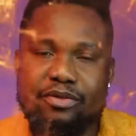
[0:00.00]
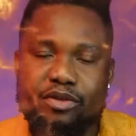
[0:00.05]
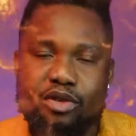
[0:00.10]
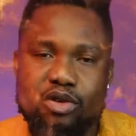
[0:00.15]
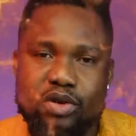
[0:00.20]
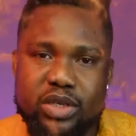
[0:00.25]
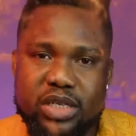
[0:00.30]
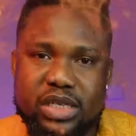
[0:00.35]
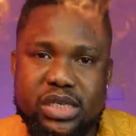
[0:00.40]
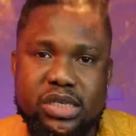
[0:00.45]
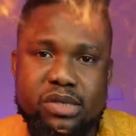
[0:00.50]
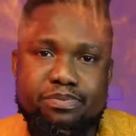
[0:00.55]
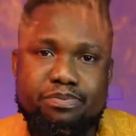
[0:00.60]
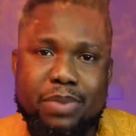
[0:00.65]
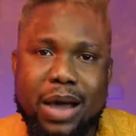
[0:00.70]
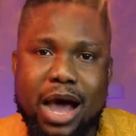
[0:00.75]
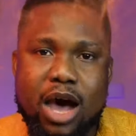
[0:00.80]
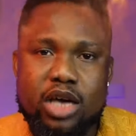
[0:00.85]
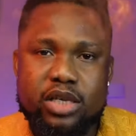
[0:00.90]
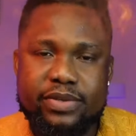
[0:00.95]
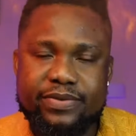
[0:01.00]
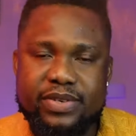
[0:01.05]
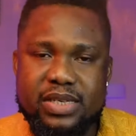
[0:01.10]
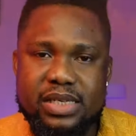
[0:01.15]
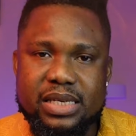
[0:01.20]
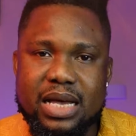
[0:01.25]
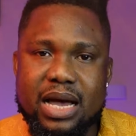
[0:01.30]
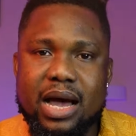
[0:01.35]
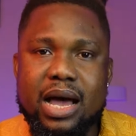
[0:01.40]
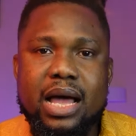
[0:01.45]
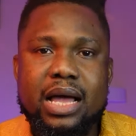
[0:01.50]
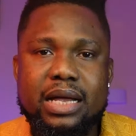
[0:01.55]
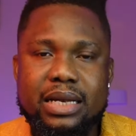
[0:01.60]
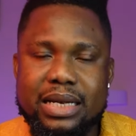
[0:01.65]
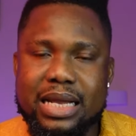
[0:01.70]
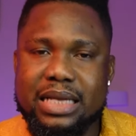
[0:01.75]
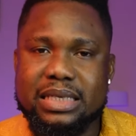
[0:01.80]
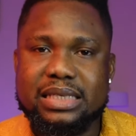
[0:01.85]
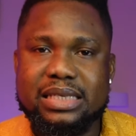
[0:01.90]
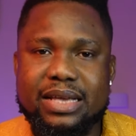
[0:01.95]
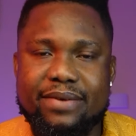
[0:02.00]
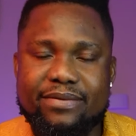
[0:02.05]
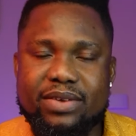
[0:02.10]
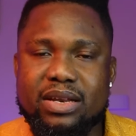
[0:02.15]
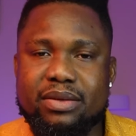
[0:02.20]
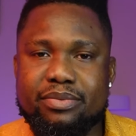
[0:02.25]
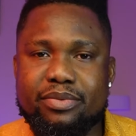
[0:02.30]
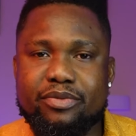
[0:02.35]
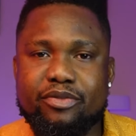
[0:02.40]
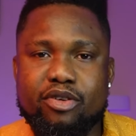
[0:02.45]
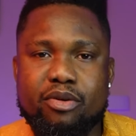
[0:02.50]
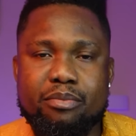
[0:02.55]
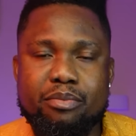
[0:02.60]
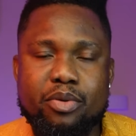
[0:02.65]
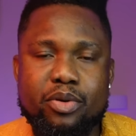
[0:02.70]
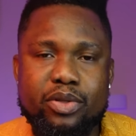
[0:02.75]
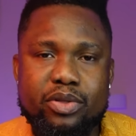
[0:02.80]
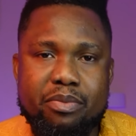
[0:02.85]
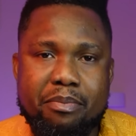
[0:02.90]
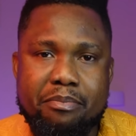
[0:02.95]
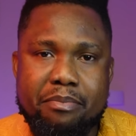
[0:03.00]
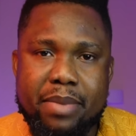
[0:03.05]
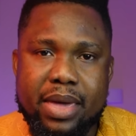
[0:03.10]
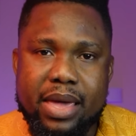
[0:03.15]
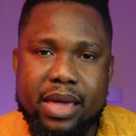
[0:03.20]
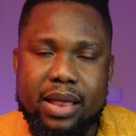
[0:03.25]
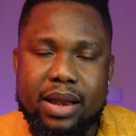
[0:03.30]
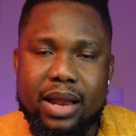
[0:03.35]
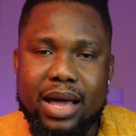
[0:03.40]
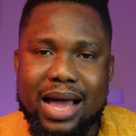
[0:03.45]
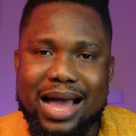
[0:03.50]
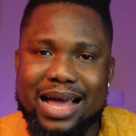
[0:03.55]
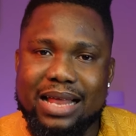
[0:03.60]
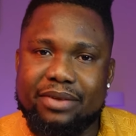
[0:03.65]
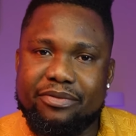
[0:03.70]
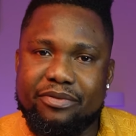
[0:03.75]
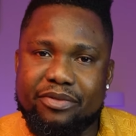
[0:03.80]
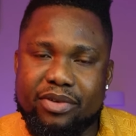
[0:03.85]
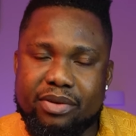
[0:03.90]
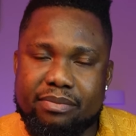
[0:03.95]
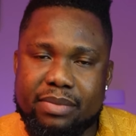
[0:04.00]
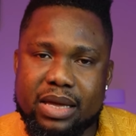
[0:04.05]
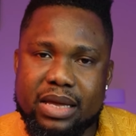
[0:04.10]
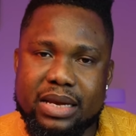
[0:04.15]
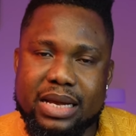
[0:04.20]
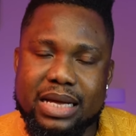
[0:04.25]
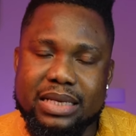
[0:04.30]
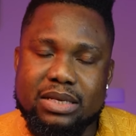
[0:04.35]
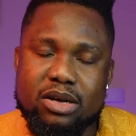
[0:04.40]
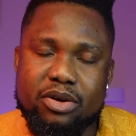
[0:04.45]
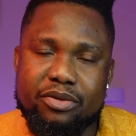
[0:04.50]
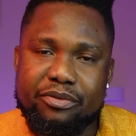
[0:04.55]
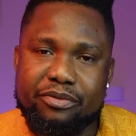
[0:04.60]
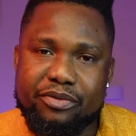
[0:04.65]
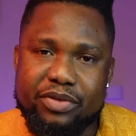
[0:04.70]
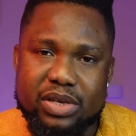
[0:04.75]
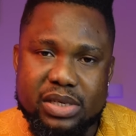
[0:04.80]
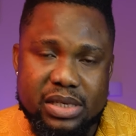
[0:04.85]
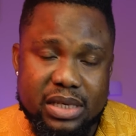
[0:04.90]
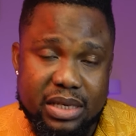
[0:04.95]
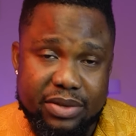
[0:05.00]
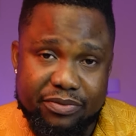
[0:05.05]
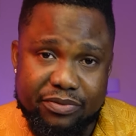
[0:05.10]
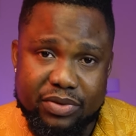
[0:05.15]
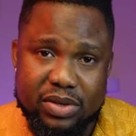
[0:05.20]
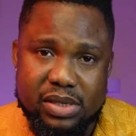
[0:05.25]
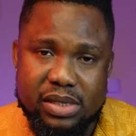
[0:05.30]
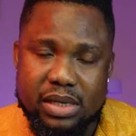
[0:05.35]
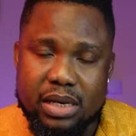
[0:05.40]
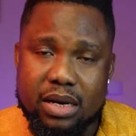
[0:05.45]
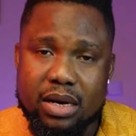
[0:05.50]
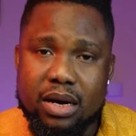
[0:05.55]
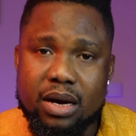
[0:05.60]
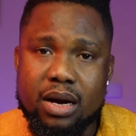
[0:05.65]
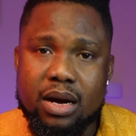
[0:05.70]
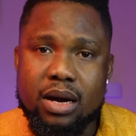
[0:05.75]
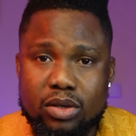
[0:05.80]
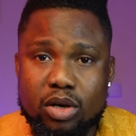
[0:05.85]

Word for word: for this spouse visa that is available for both male and female that are on visit visa